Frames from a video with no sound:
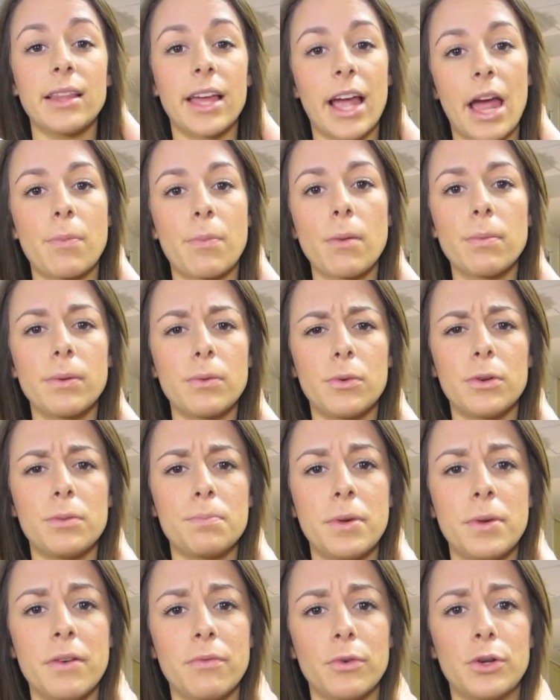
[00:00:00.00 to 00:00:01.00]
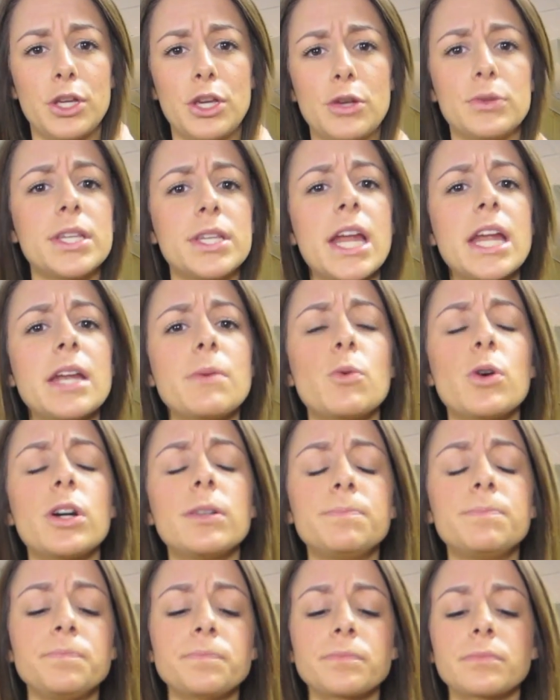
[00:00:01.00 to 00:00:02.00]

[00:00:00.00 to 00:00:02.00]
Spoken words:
Like I probably wouldn't be able to use it anymore.